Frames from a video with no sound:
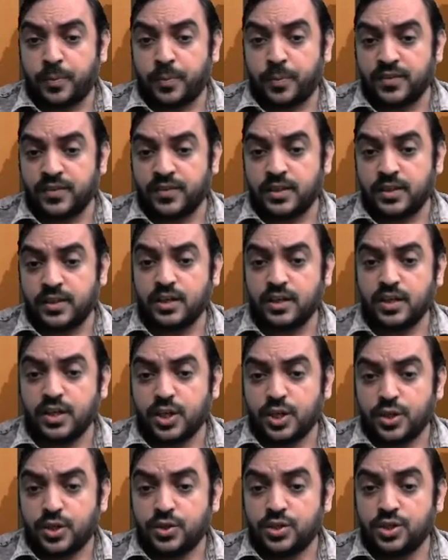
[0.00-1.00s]
pay with the
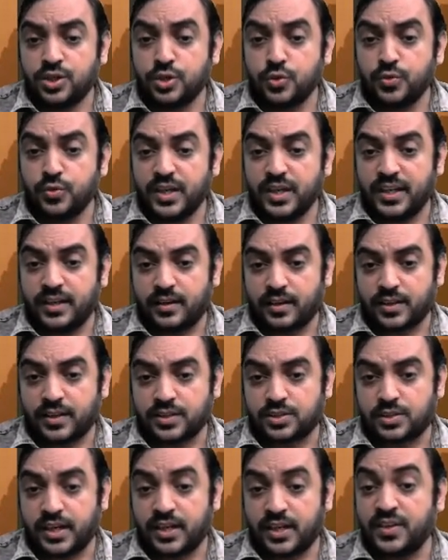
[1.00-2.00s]
new interest
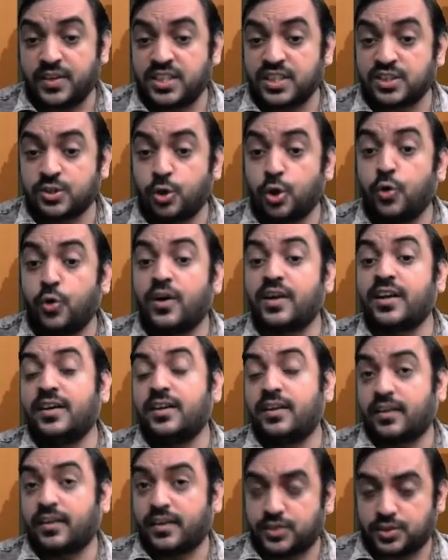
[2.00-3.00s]
rate, which is lower
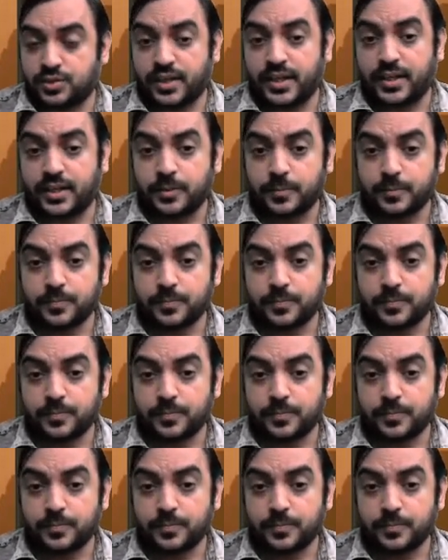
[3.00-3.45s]
interest rate.